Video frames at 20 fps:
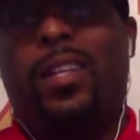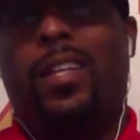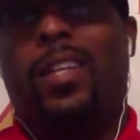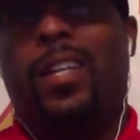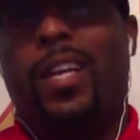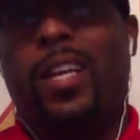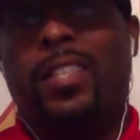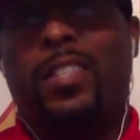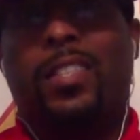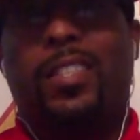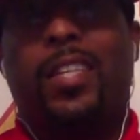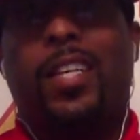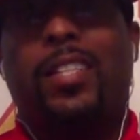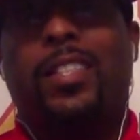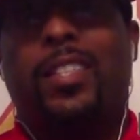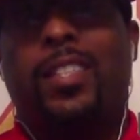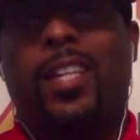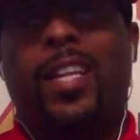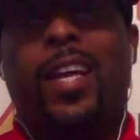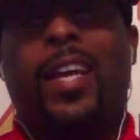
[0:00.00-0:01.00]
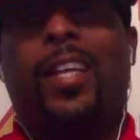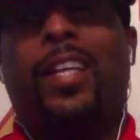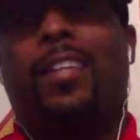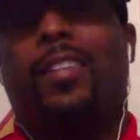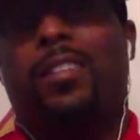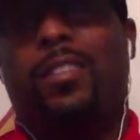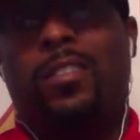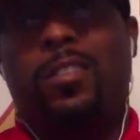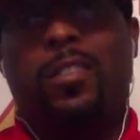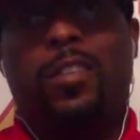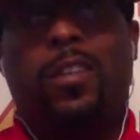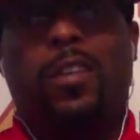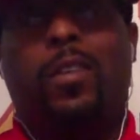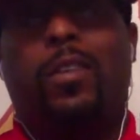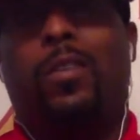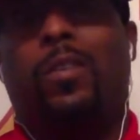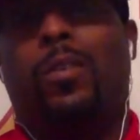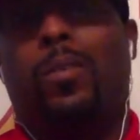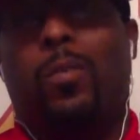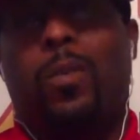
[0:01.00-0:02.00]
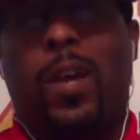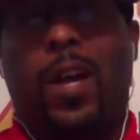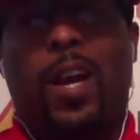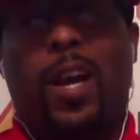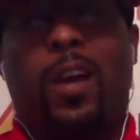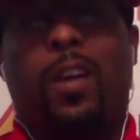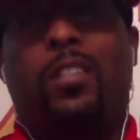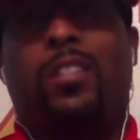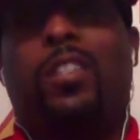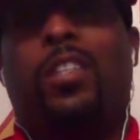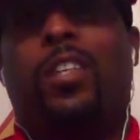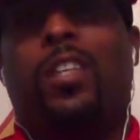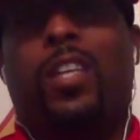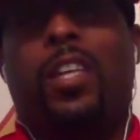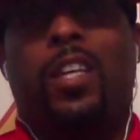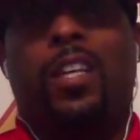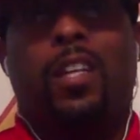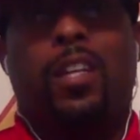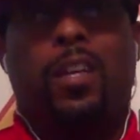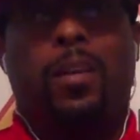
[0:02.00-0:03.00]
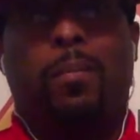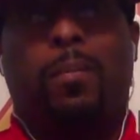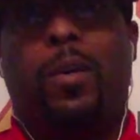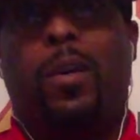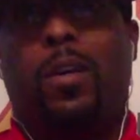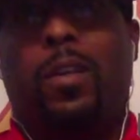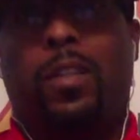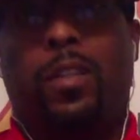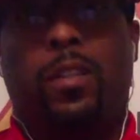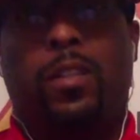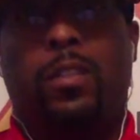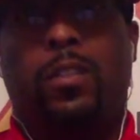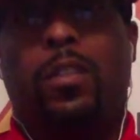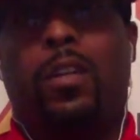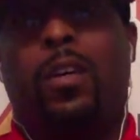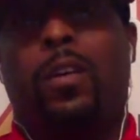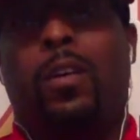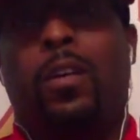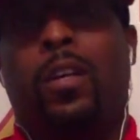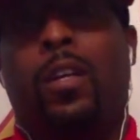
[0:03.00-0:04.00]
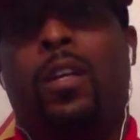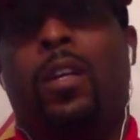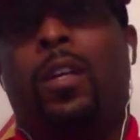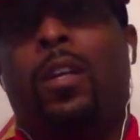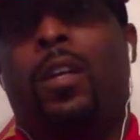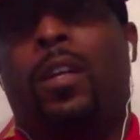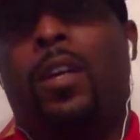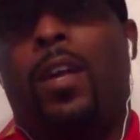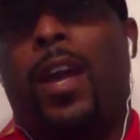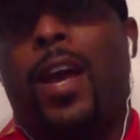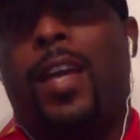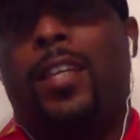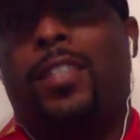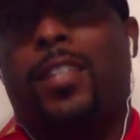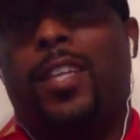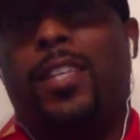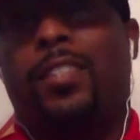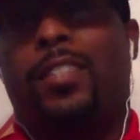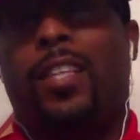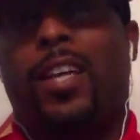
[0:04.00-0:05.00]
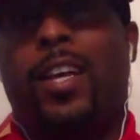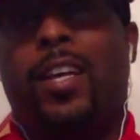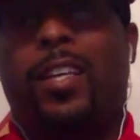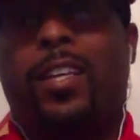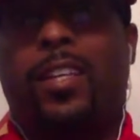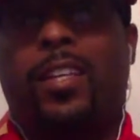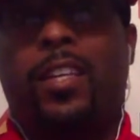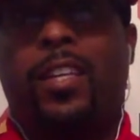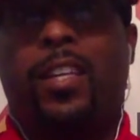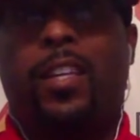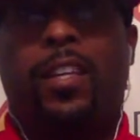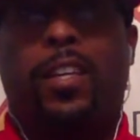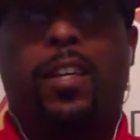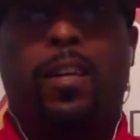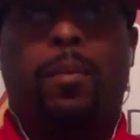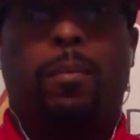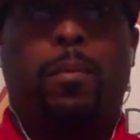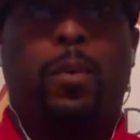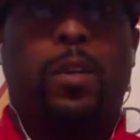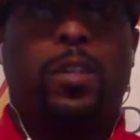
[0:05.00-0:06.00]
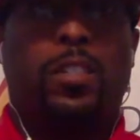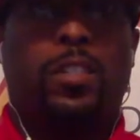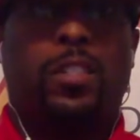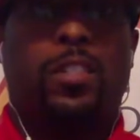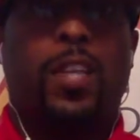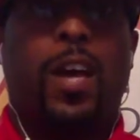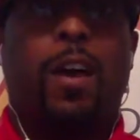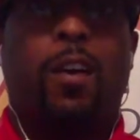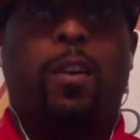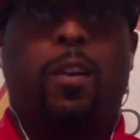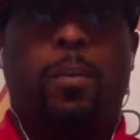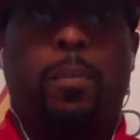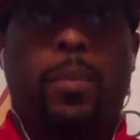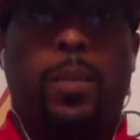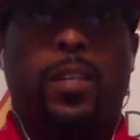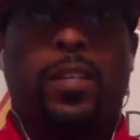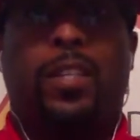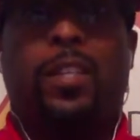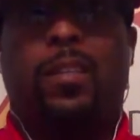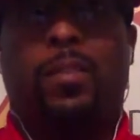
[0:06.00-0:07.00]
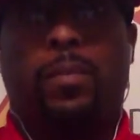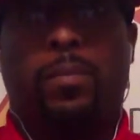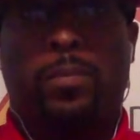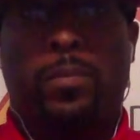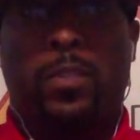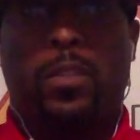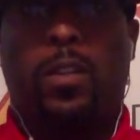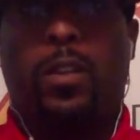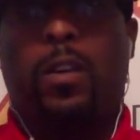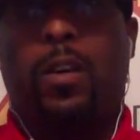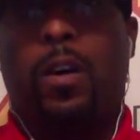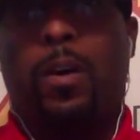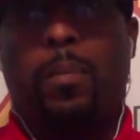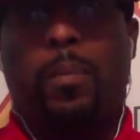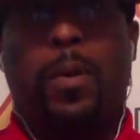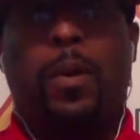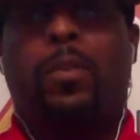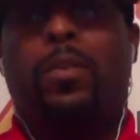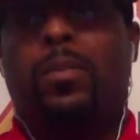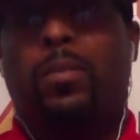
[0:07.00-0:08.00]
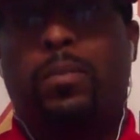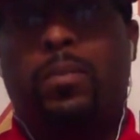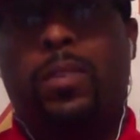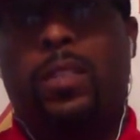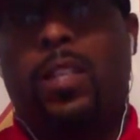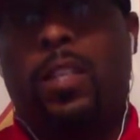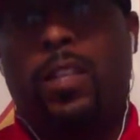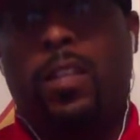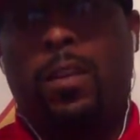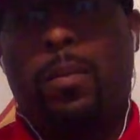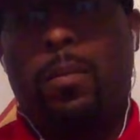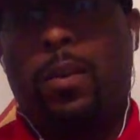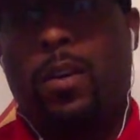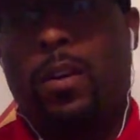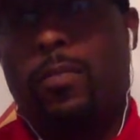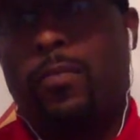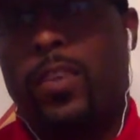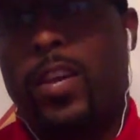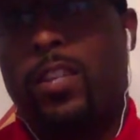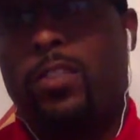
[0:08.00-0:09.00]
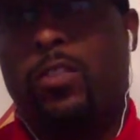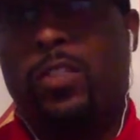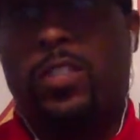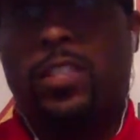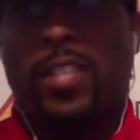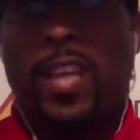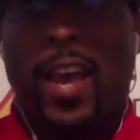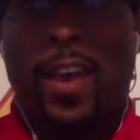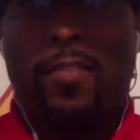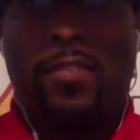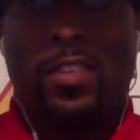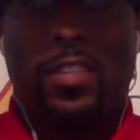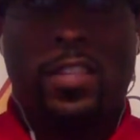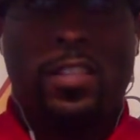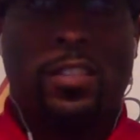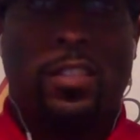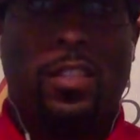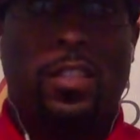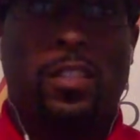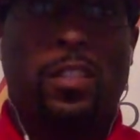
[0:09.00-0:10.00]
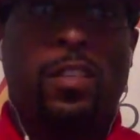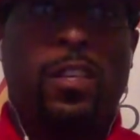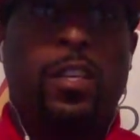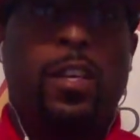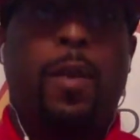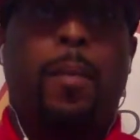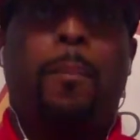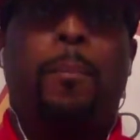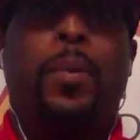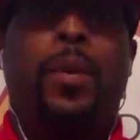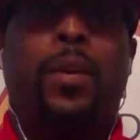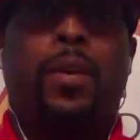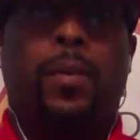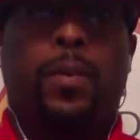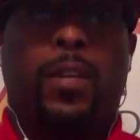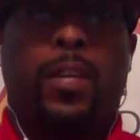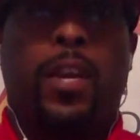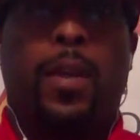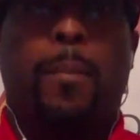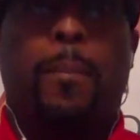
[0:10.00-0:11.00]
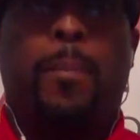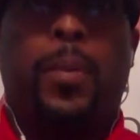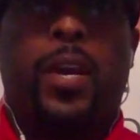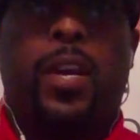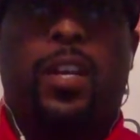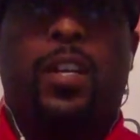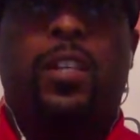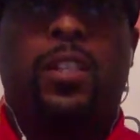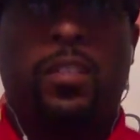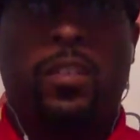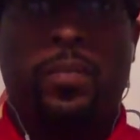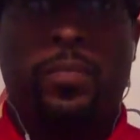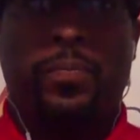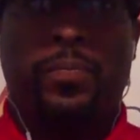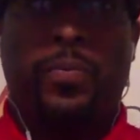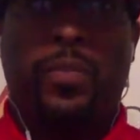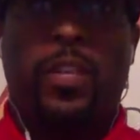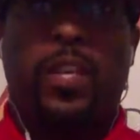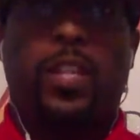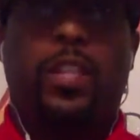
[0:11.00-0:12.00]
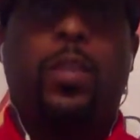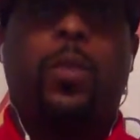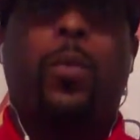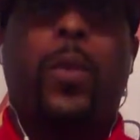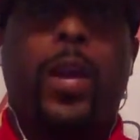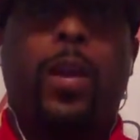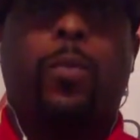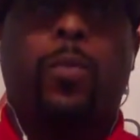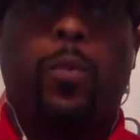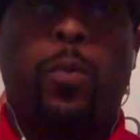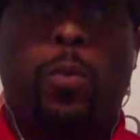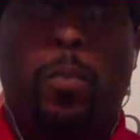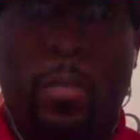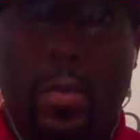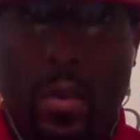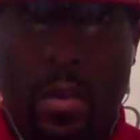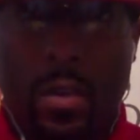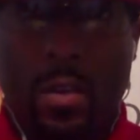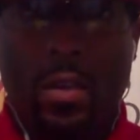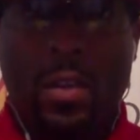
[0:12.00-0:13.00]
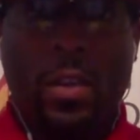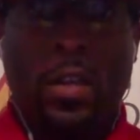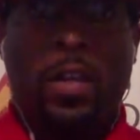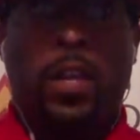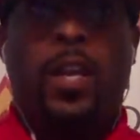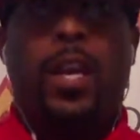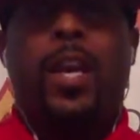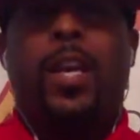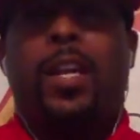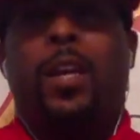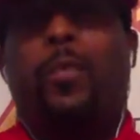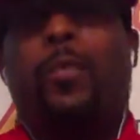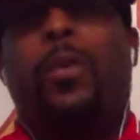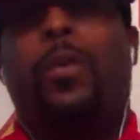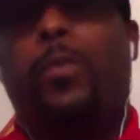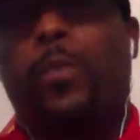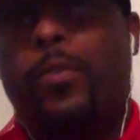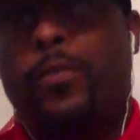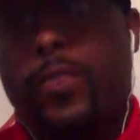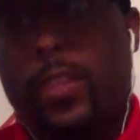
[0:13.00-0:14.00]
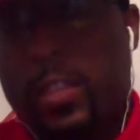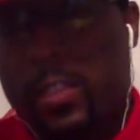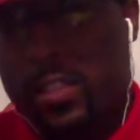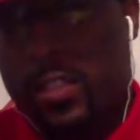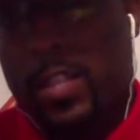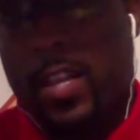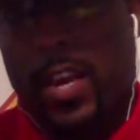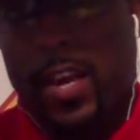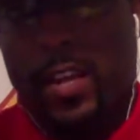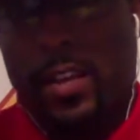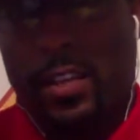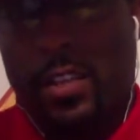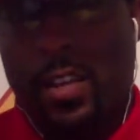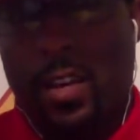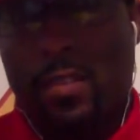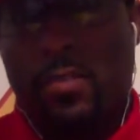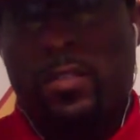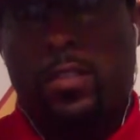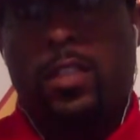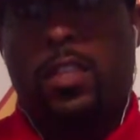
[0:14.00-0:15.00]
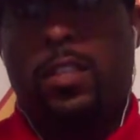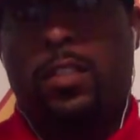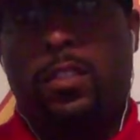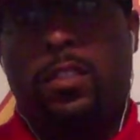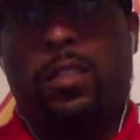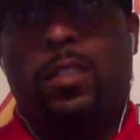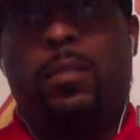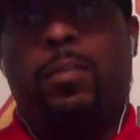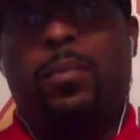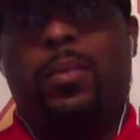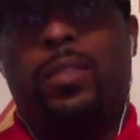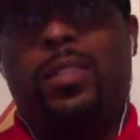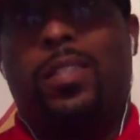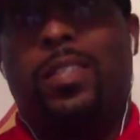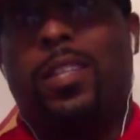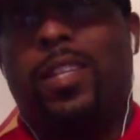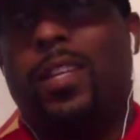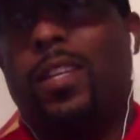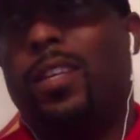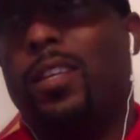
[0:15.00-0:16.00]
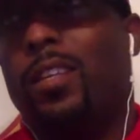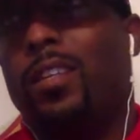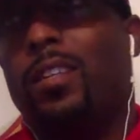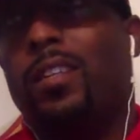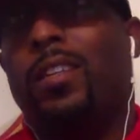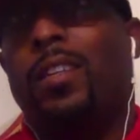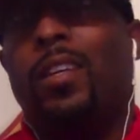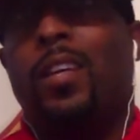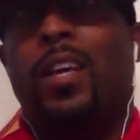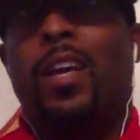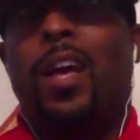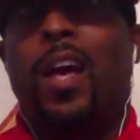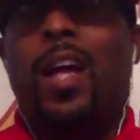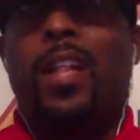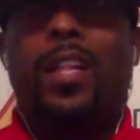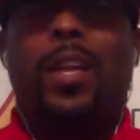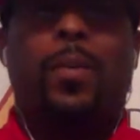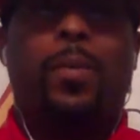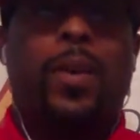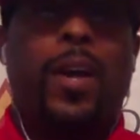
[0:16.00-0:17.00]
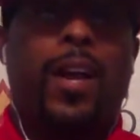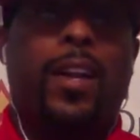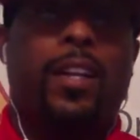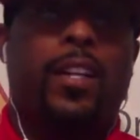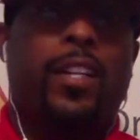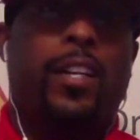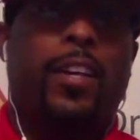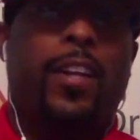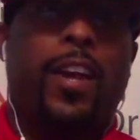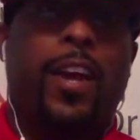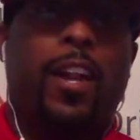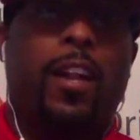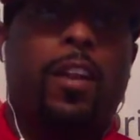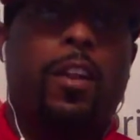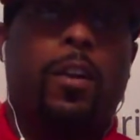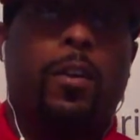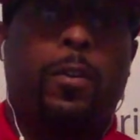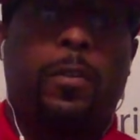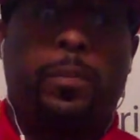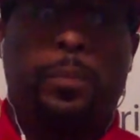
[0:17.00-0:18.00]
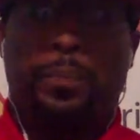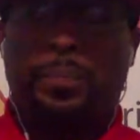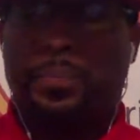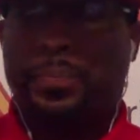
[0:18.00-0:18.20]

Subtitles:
let's let, you know, Ryan Garcia get a little more, you know, as they say, get a little more salt up under him, you know, up on him, get a little more veteran savviness and get bigger, hit the weight room more, and then we'll revisit that conversation. But until then, I think we got to leave that alone.